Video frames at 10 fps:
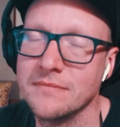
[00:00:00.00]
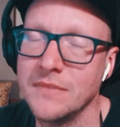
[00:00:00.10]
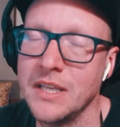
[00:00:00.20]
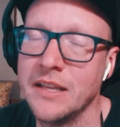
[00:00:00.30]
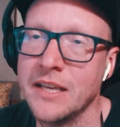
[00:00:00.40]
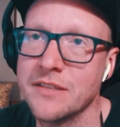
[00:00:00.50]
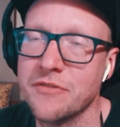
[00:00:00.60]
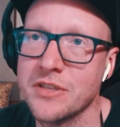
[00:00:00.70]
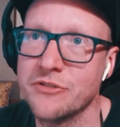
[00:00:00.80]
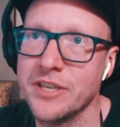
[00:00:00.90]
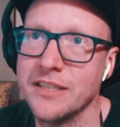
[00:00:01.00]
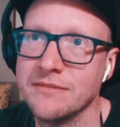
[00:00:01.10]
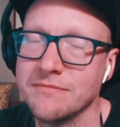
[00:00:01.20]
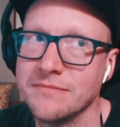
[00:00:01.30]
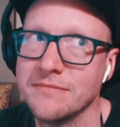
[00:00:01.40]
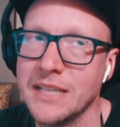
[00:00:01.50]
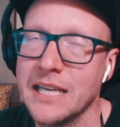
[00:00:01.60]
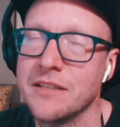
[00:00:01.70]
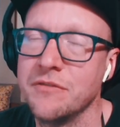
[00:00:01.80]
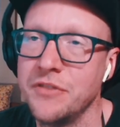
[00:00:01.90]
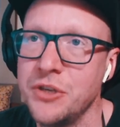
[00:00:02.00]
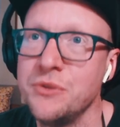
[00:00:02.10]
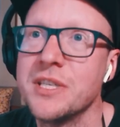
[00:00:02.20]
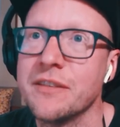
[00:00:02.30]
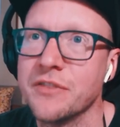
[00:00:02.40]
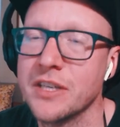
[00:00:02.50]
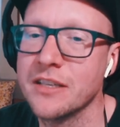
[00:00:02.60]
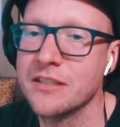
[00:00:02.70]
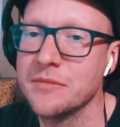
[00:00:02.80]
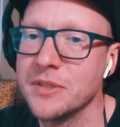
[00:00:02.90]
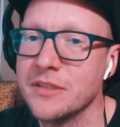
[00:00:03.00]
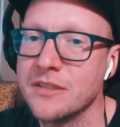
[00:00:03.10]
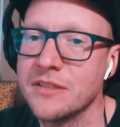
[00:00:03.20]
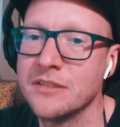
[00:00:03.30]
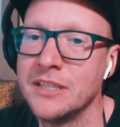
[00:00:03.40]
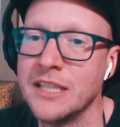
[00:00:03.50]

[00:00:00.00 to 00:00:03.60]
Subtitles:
Yeah, that's frustrating and confusing for customers.